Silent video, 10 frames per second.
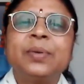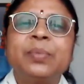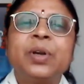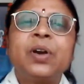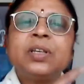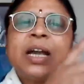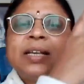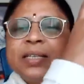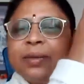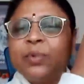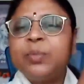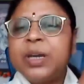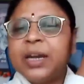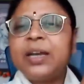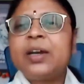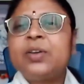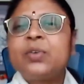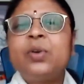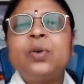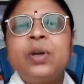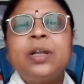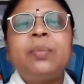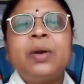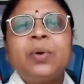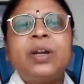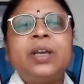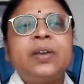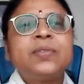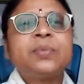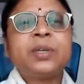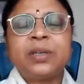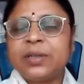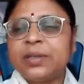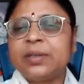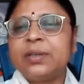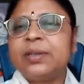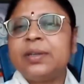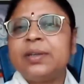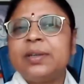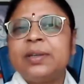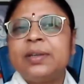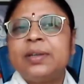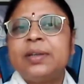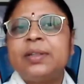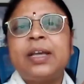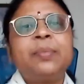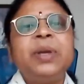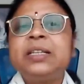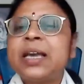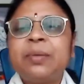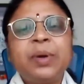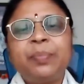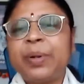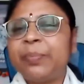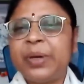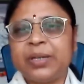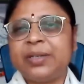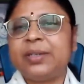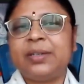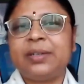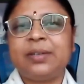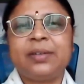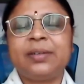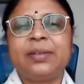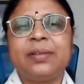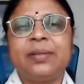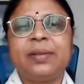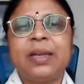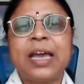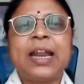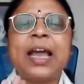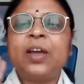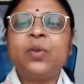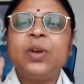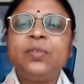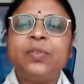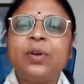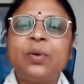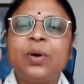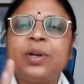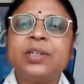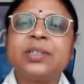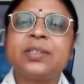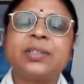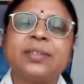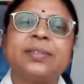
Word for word: Because I seem to be getting controlled only by what he gives me. That means I am a puppet and I can only follow orders.